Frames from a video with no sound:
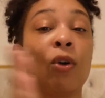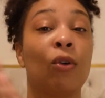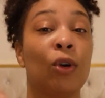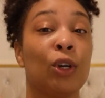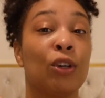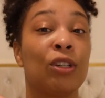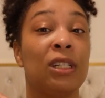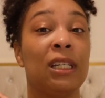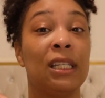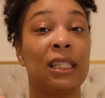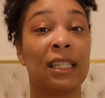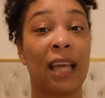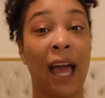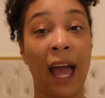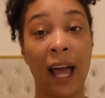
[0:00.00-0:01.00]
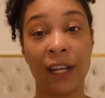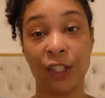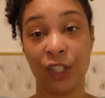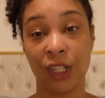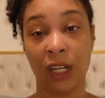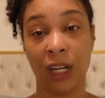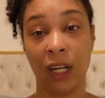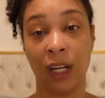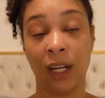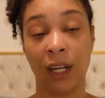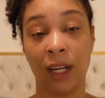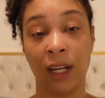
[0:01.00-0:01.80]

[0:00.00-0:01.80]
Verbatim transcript: or you're detaching